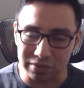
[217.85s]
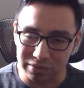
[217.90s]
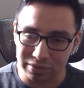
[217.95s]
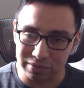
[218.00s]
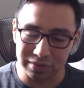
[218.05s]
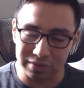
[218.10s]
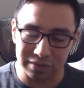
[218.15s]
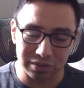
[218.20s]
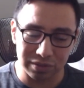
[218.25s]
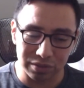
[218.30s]

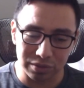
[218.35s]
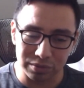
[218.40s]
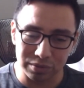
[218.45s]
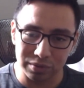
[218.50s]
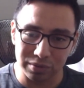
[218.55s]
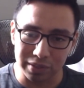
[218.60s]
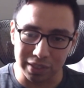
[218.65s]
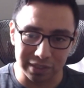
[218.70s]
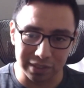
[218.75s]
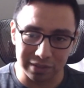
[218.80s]
So don't
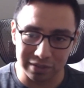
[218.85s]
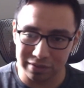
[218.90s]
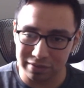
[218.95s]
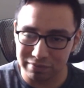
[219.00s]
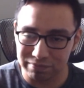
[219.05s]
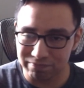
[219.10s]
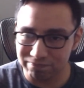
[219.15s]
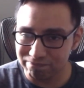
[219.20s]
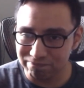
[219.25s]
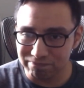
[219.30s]
do that. Just,
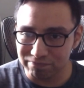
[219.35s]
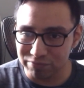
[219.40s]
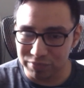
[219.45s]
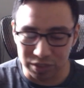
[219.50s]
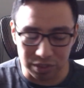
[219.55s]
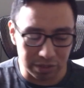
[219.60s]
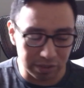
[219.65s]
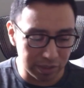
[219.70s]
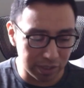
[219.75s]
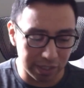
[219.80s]
you
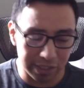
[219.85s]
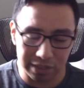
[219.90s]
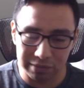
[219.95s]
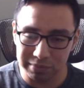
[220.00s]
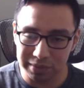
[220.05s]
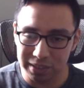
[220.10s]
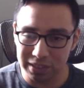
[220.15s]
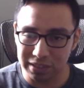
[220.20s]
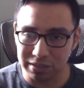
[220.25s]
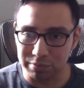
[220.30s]
got to be
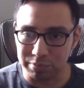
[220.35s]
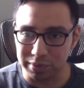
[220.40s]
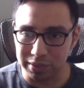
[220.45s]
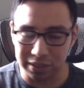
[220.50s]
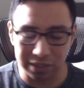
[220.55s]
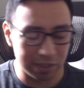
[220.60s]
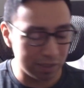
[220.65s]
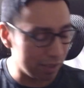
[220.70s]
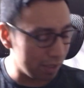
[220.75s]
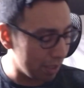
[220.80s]

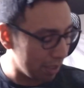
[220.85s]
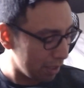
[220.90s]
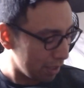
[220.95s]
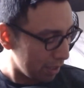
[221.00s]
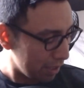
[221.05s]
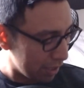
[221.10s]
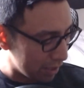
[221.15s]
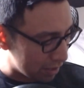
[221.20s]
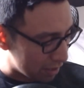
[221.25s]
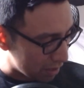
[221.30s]
disciplined.
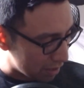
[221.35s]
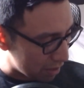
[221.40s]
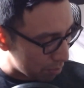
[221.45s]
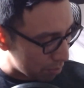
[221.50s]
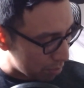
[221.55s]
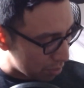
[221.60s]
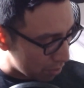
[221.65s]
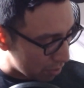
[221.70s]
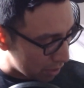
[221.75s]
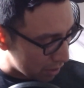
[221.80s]
It's as
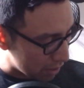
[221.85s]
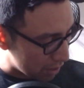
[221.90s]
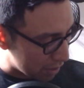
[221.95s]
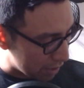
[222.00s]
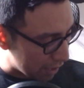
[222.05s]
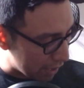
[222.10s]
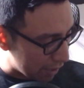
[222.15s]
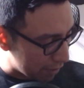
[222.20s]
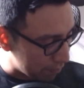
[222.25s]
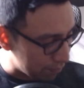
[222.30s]
simple as
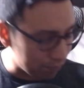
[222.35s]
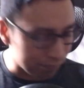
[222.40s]
that.